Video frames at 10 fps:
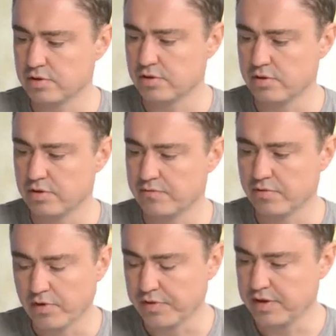or
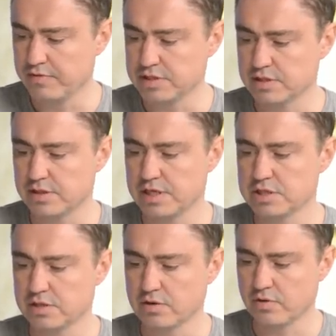fourth even
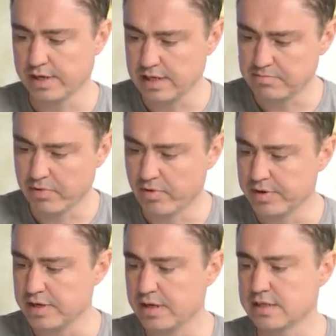generation already
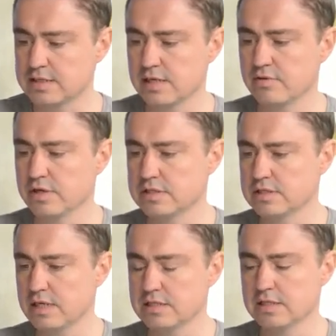born in let's say united
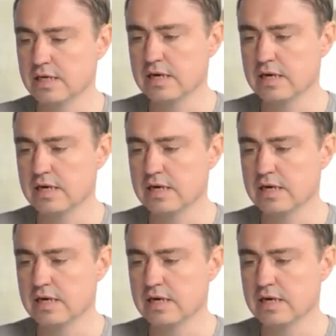states